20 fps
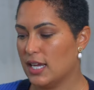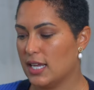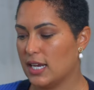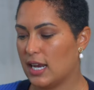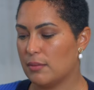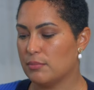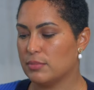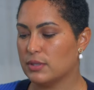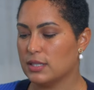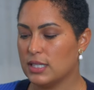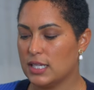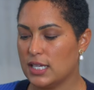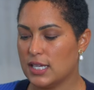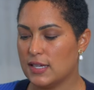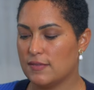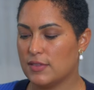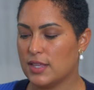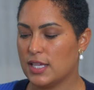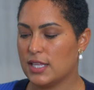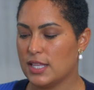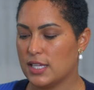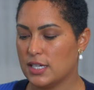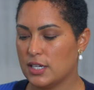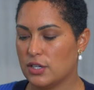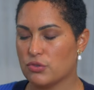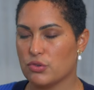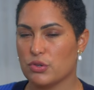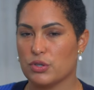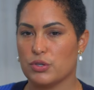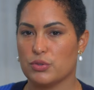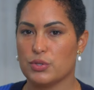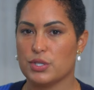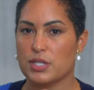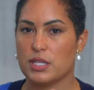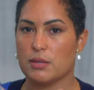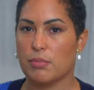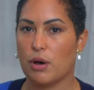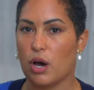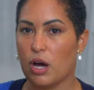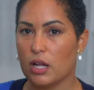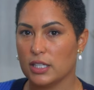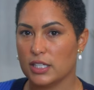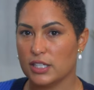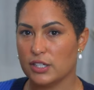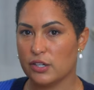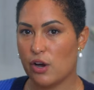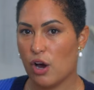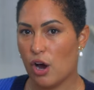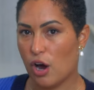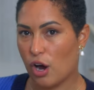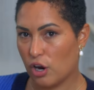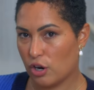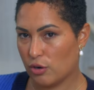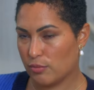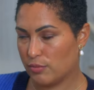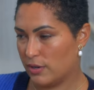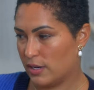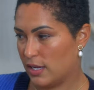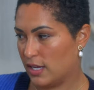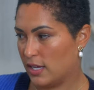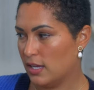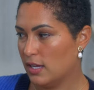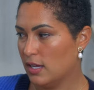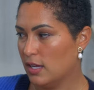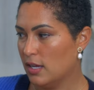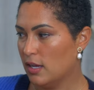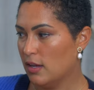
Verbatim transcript: And I believe they then introduced the polycarbonate